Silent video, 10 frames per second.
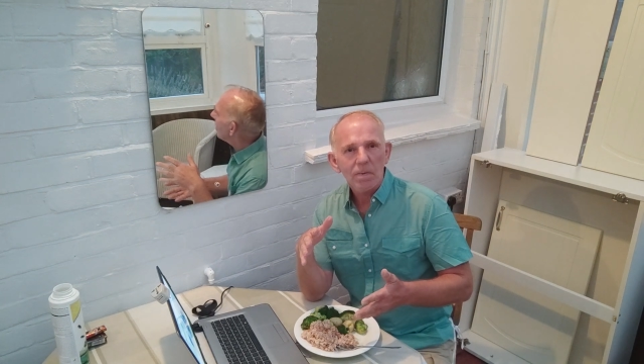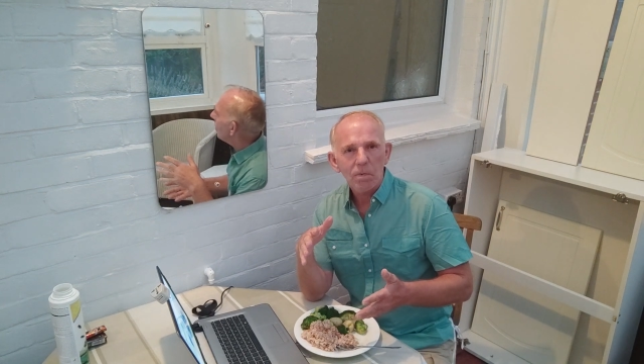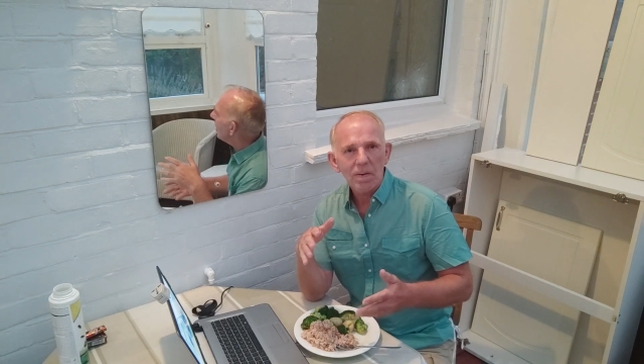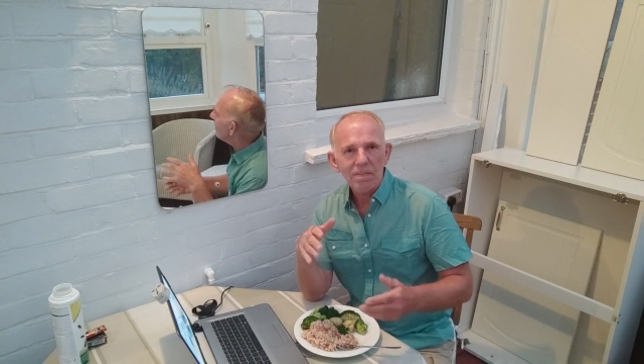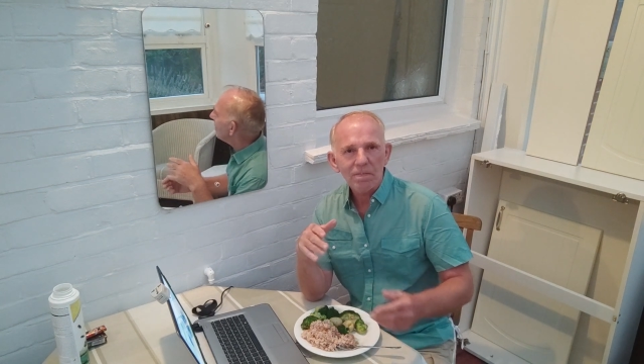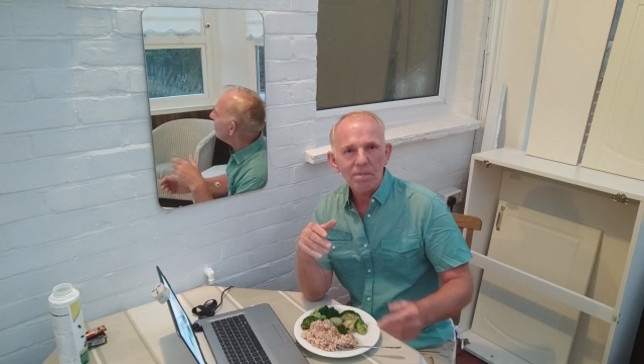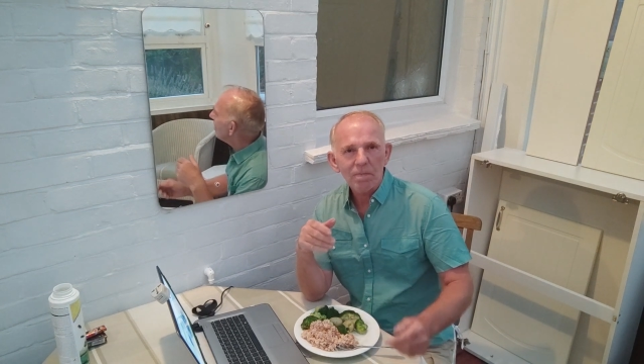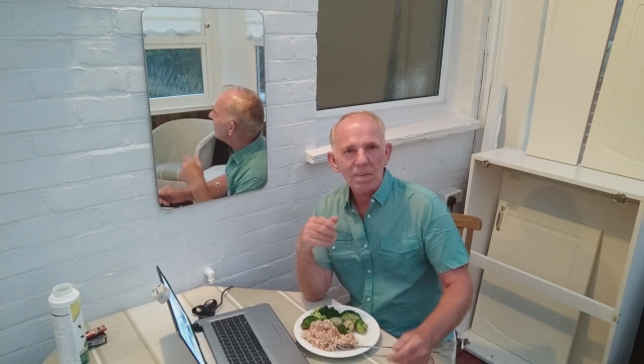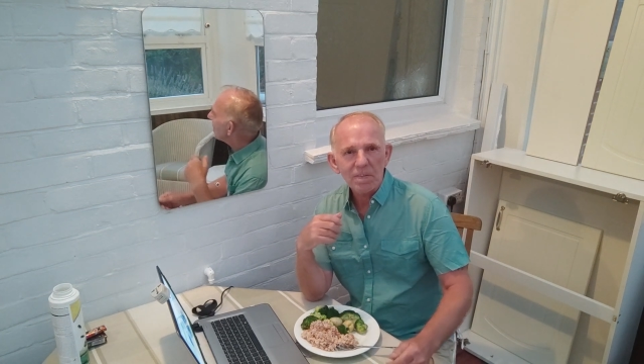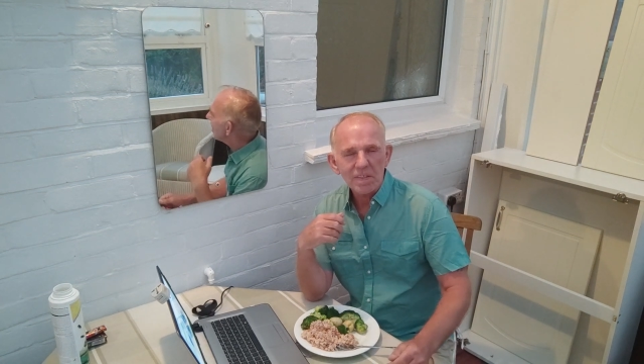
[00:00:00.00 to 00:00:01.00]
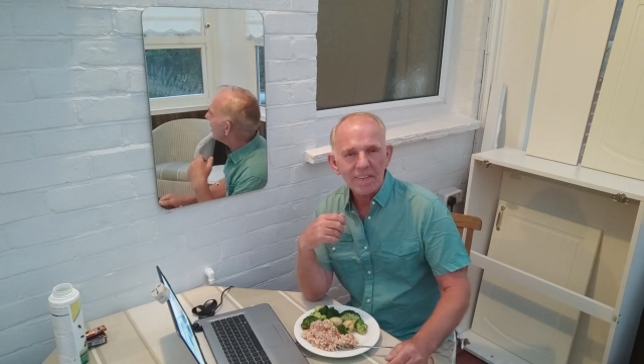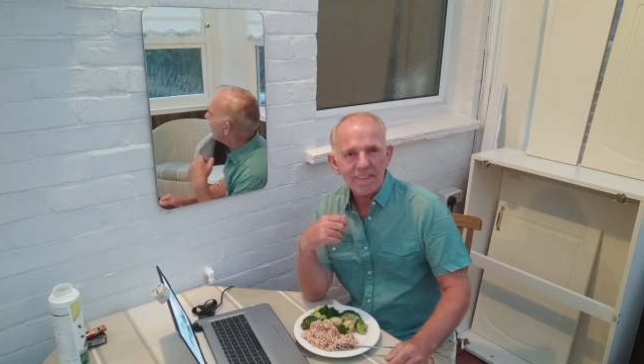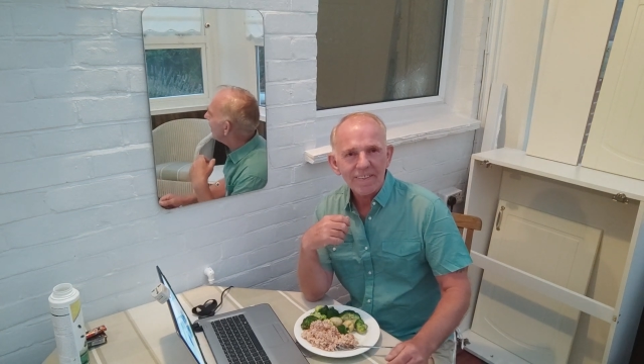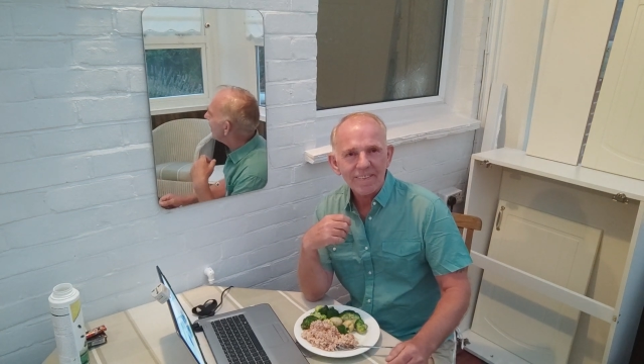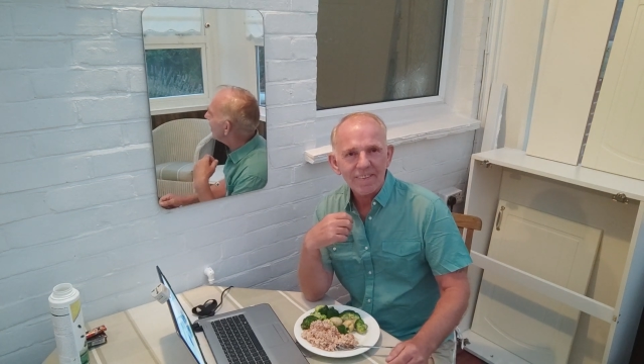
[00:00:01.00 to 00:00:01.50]
a wonderful meal to
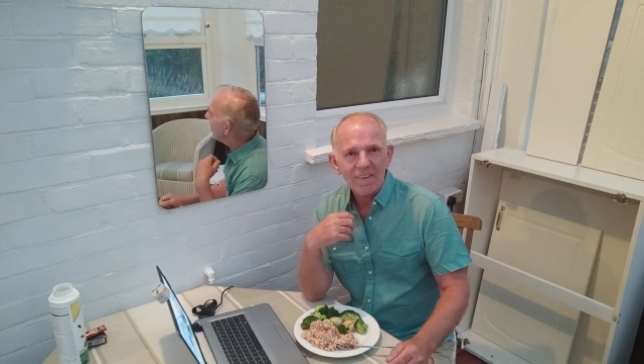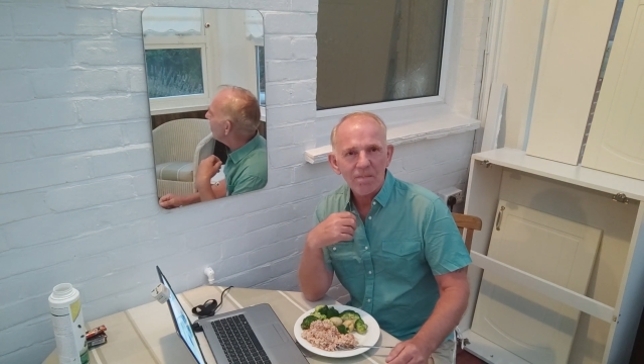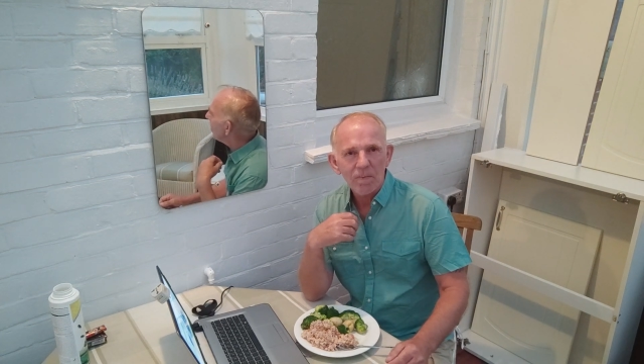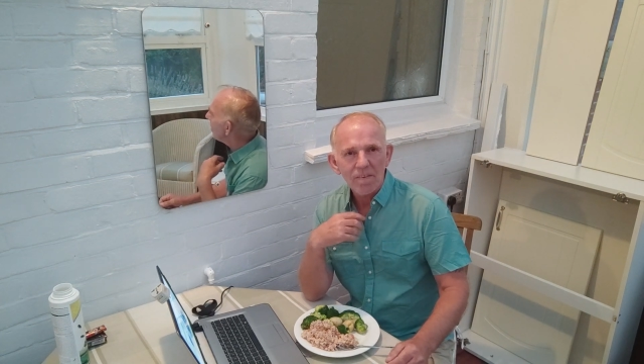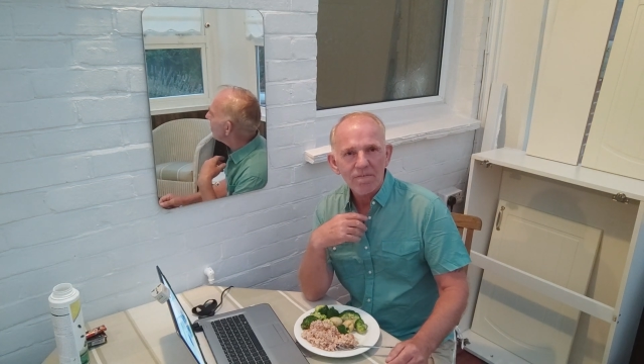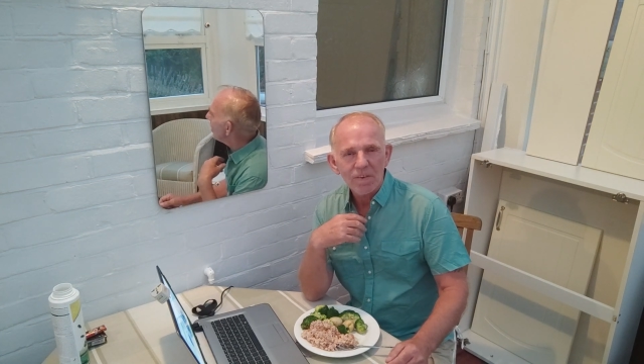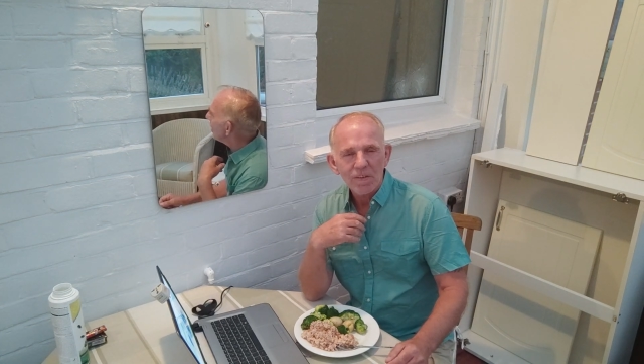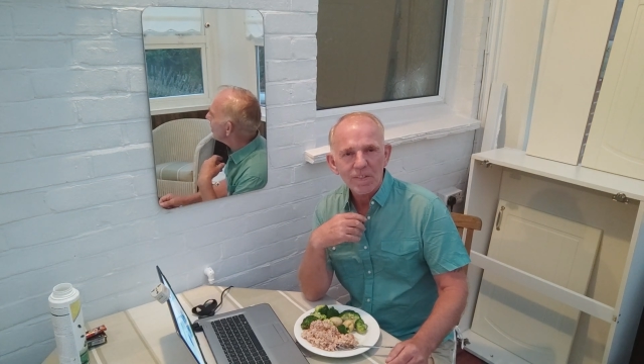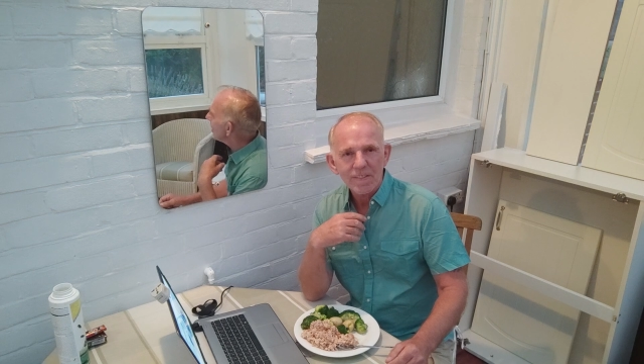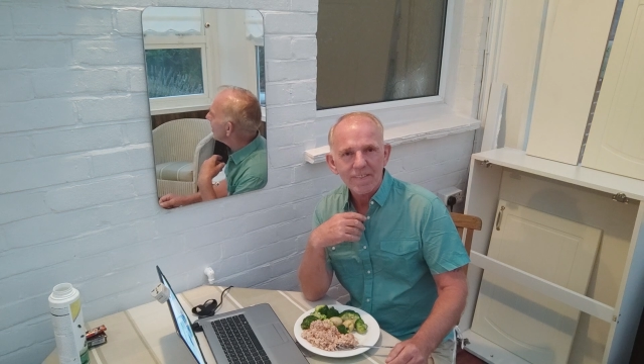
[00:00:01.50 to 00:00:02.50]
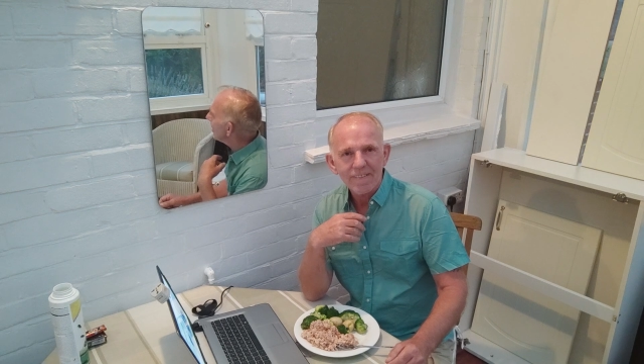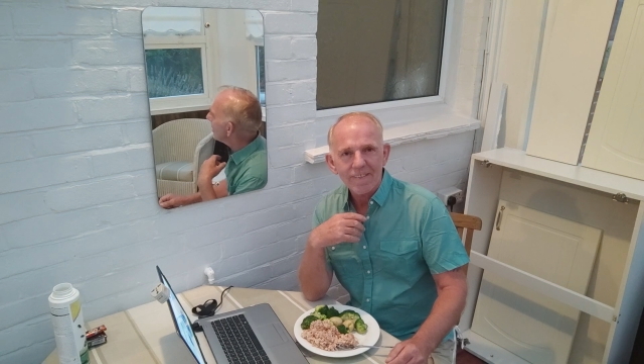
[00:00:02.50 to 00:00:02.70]
eat on my first